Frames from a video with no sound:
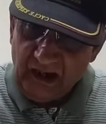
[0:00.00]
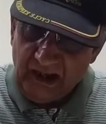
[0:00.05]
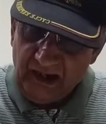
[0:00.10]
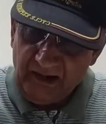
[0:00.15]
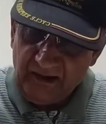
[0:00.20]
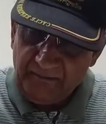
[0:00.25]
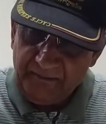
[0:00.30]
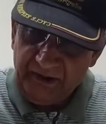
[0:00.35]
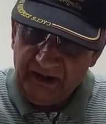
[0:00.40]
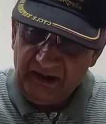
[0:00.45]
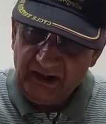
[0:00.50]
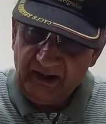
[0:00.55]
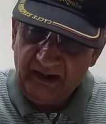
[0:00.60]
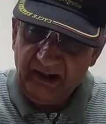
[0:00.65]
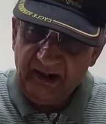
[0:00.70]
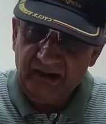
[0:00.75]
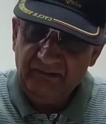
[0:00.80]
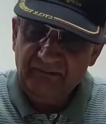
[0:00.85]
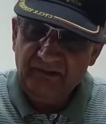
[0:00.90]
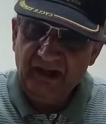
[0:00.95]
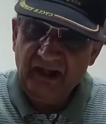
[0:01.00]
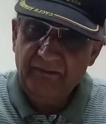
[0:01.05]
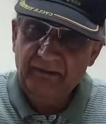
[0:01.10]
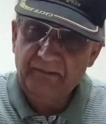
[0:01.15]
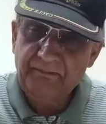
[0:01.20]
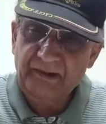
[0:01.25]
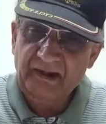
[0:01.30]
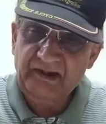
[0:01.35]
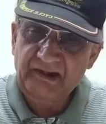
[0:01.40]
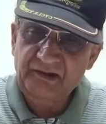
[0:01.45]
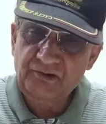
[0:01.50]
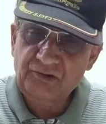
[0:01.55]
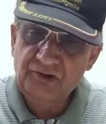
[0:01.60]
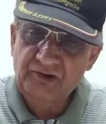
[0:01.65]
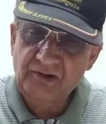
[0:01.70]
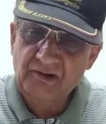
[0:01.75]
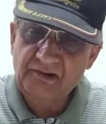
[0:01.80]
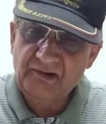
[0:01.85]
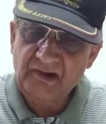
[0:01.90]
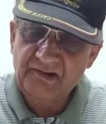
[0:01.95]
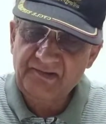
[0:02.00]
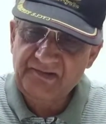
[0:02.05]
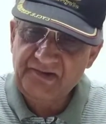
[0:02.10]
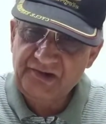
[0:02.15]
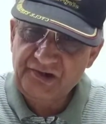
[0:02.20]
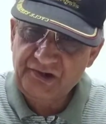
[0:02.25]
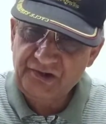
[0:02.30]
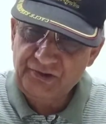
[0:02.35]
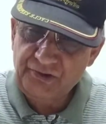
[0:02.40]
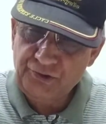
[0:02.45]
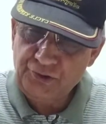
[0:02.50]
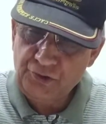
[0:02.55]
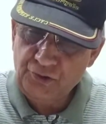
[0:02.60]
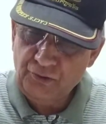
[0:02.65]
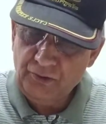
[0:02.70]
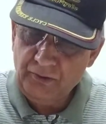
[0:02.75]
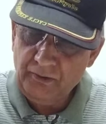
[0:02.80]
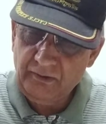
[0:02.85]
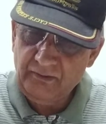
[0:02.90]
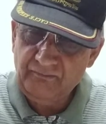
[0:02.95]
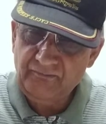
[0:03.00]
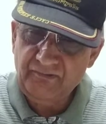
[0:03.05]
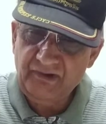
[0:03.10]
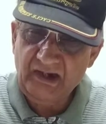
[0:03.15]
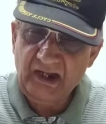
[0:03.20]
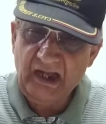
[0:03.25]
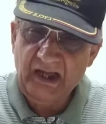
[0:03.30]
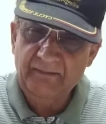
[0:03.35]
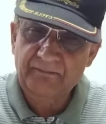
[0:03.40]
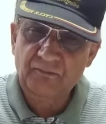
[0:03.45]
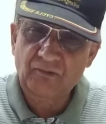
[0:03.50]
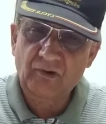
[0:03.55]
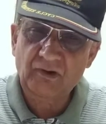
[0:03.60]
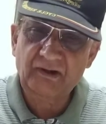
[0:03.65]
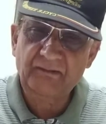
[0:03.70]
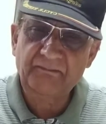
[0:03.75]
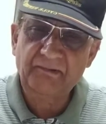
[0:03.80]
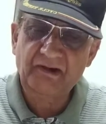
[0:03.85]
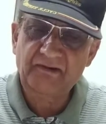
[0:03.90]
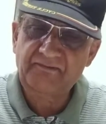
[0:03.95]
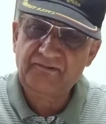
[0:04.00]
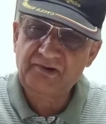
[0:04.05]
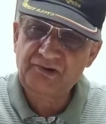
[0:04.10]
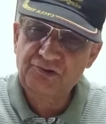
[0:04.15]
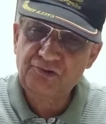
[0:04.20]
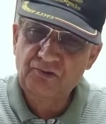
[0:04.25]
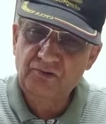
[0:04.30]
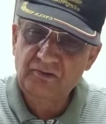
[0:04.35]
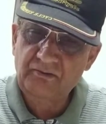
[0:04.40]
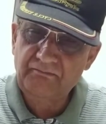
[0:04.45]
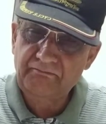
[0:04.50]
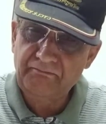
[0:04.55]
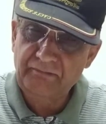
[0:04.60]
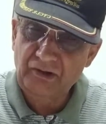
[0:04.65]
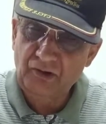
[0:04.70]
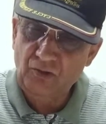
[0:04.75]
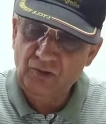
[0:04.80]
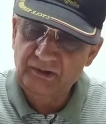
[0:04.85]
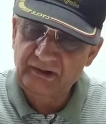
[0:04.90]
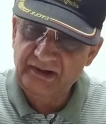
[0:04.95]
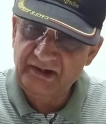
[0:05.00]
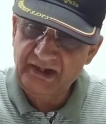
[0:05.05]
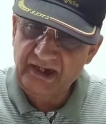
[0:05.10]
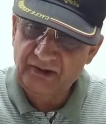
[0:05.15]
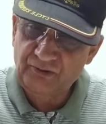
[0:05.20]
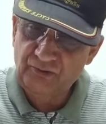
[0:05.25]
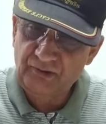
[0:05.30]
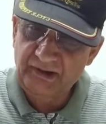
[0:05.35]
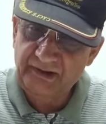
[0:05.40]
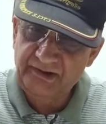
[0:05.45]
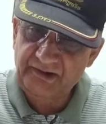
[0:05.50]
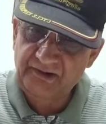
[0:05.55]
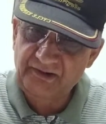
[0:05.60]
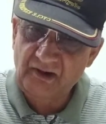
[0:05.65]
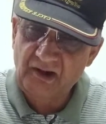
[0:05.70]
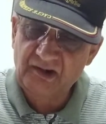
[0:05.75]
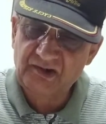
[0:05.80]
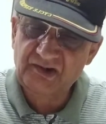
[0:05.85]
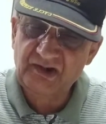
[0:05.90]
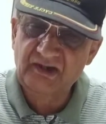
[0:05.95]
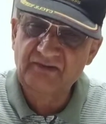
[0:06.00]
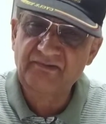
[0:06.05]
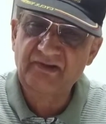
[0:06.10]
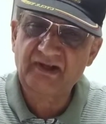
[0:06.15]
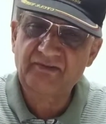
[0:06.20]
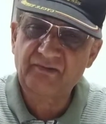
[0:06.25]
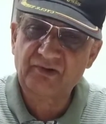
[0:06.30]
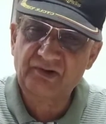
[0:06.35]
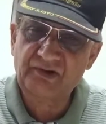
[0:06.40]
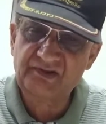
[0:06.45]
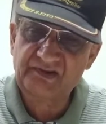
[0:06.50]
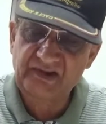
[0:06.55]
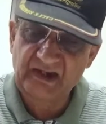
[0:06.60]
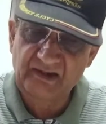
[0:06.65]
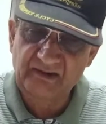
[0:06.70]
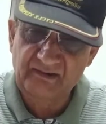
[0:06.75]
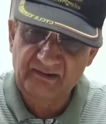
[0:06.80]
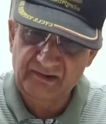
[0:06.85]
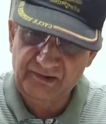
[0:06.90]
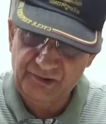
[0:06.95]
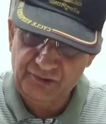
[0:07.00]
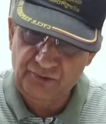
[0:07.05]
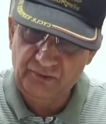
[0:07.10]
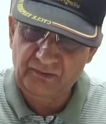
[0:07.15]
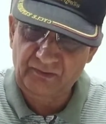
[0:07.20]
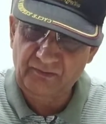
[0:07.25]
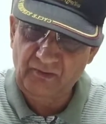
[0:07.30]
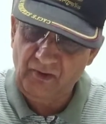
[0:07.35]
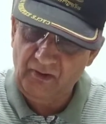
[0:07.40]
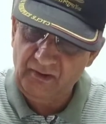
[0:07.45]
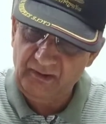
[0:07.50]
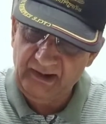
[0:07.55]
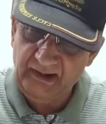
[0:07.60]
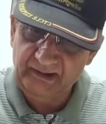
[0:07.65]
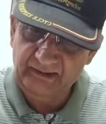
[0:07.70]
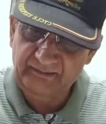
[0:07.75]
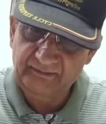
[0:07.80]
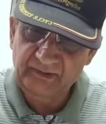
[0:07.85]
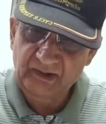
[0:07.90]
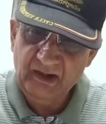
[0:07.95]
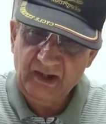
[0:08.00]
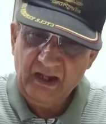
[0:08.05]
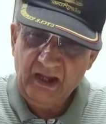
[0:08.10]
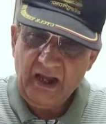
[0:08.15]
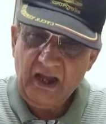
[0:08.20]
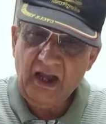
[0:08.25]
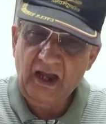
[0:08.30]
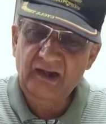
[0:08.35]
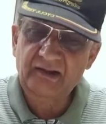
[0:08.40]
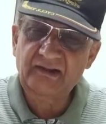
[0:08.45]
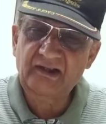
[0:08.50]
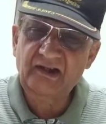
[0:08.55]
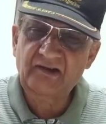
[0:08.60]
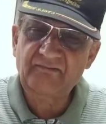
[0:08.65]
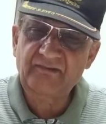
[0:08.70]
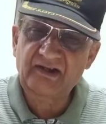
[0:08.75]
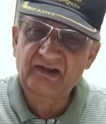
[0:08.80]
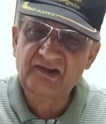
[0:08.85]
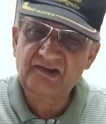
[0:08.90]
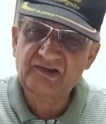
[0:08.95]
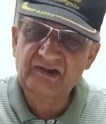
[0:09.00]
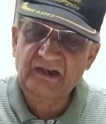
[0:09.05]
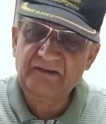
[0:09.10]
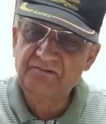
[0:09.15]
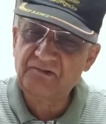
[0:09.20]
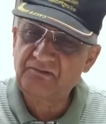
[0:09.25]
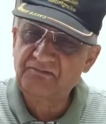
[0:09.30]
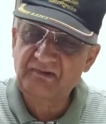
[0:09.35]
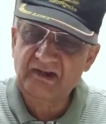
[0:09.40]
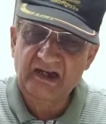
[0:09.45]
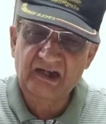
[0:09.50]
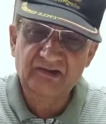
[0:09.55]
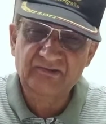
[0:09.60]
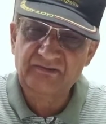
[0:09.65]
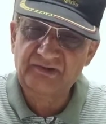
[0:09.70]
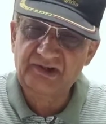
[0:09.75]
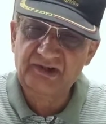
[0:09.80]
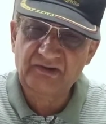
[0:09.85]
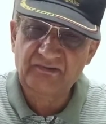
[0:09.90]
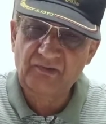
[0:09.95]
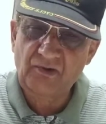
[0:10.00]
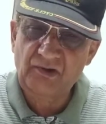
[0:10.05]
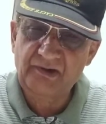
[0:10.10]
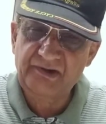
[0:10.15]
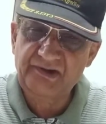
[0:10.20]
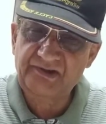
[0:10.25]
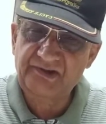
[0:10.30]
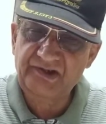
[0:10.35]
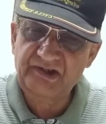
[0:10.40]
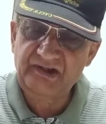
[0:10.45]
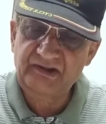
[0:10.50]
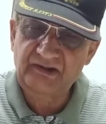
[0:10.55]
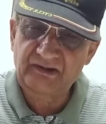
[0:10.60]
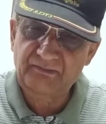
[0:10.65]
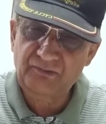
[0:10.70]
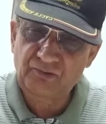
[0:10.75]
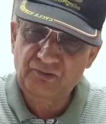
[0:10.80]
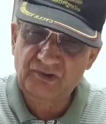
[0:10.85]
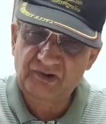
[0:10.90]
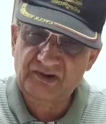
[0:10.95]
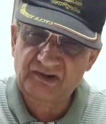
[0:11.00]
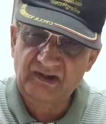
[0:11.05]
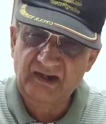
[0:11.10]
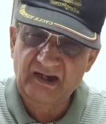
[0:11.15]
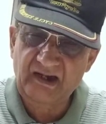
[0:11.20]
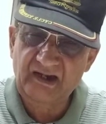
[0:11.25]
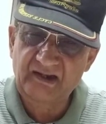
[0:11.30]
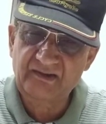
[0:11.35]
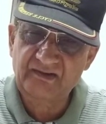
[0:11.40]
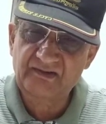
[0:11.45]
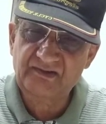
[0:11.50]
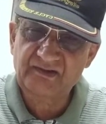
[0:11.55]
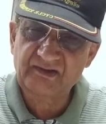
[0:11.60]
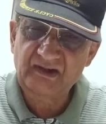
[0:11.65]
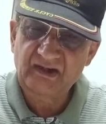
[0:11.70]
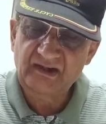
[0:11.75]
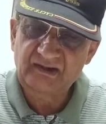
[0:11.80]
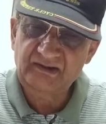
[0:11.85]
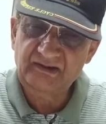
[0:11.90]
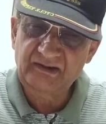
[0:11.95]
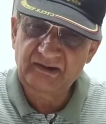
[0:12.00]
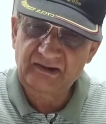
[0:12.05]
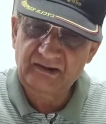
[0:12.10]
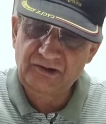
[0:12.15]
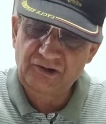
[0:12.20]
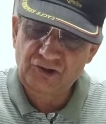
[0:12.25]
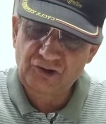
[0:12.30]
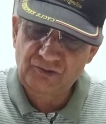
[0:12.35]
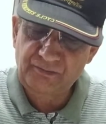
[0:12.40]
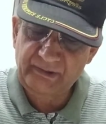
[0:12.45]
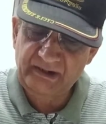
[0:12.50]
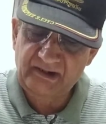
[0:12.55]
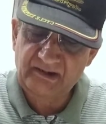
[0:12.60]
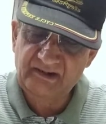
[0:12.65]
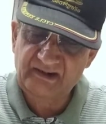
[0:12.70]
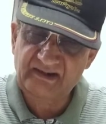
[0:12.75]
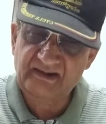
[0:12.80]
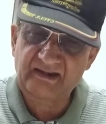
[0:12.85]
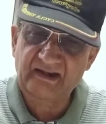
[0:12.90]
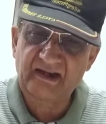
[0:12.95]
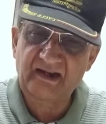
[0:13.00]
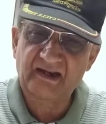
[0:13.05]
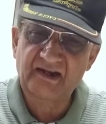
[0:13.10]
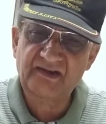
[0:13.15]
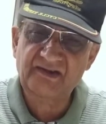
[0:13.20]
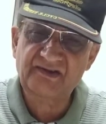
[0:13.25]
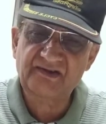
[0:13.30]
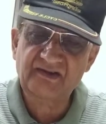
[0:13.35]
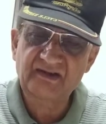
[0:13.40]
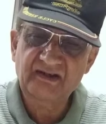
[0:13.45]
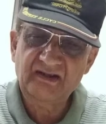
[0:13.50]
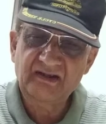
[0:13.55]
I'll repeat again, we have a periurethral transition zone, we have got a peripheral zone below the ejaculatory ducts, and we have got a central zone. All right. And there are various types of glands which you have already seen: the mucous glands, the adenomatous glands,